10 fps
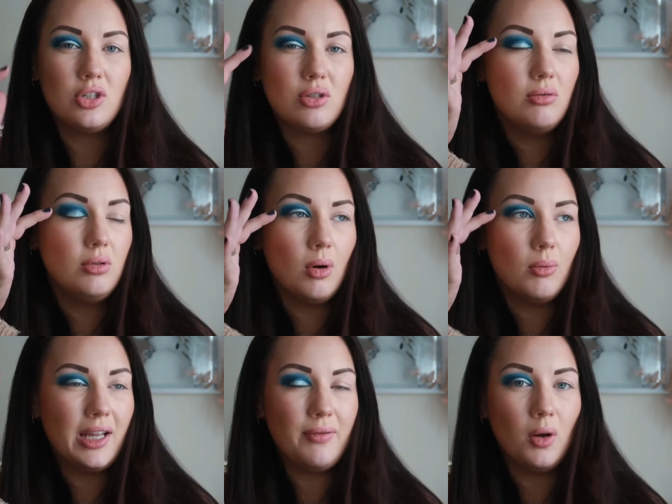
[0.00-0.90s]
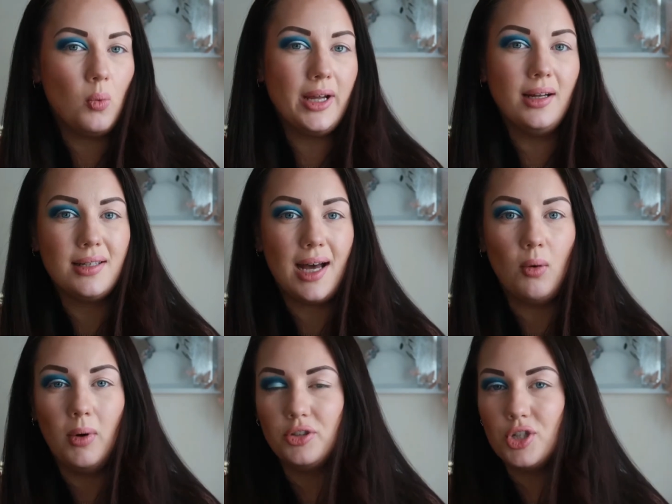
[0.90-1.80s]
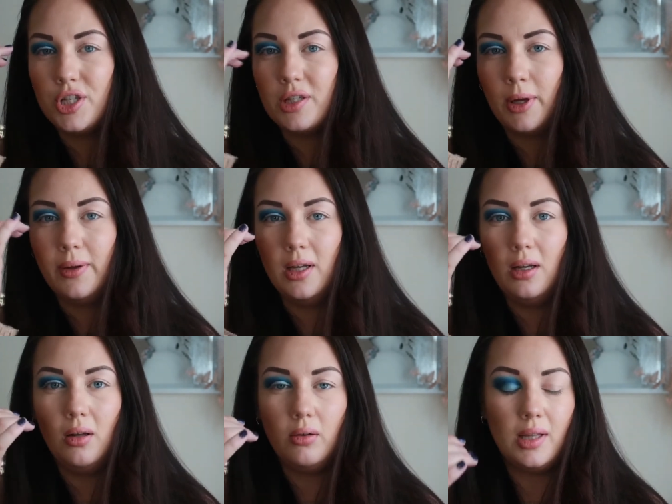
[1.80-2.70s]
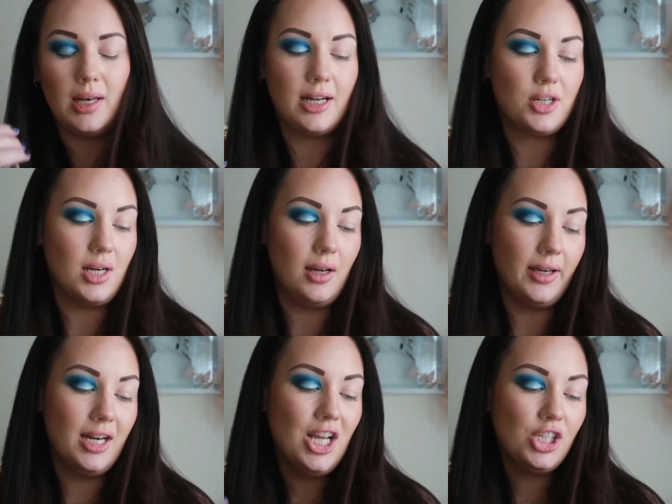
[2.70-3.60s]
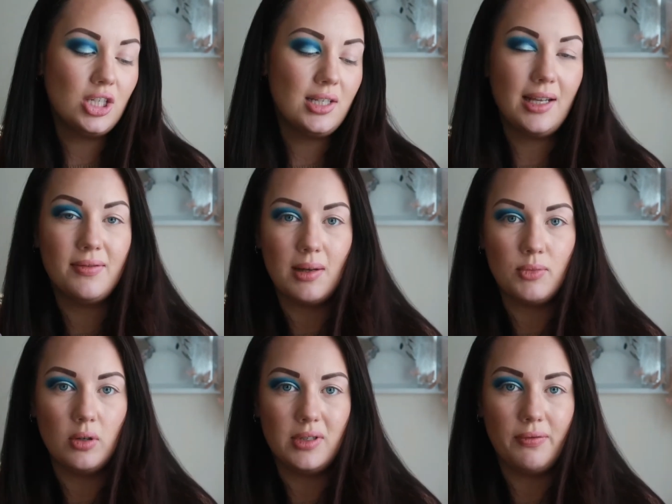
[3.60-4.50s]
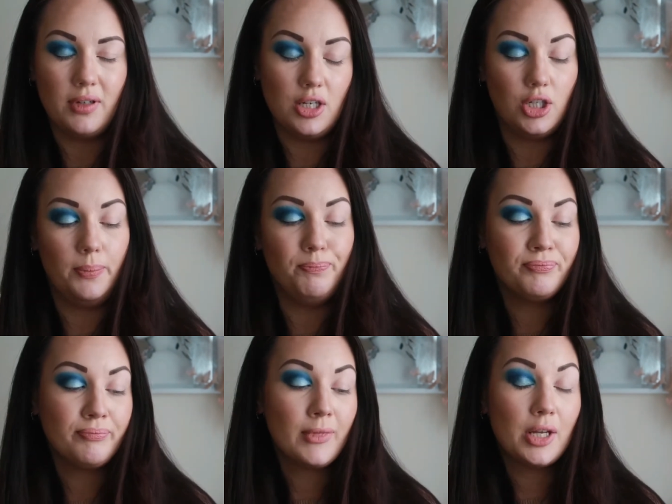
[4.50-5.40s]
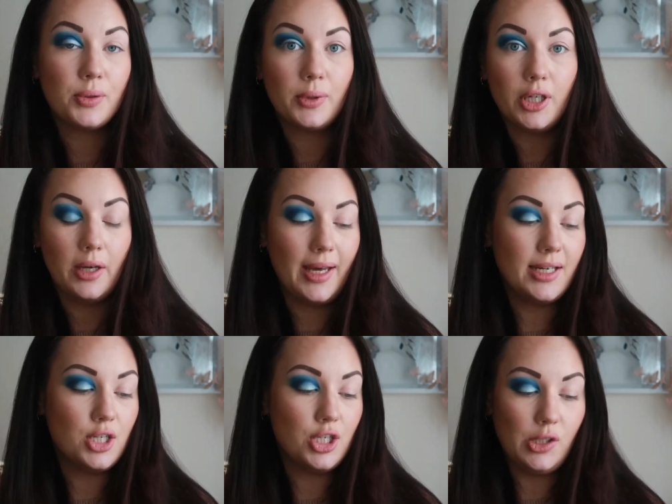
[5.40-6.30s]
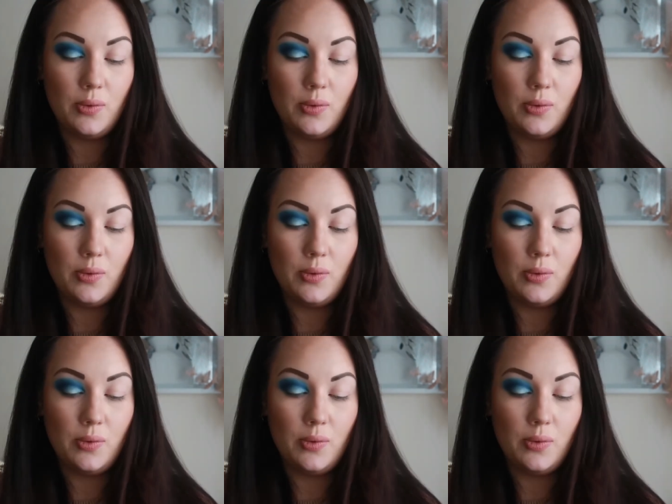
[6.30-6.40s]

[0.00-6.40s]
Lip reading: not even a winged out one, just smoky along the lash line, just to give some sort of definition. So I'm going to go ahead and do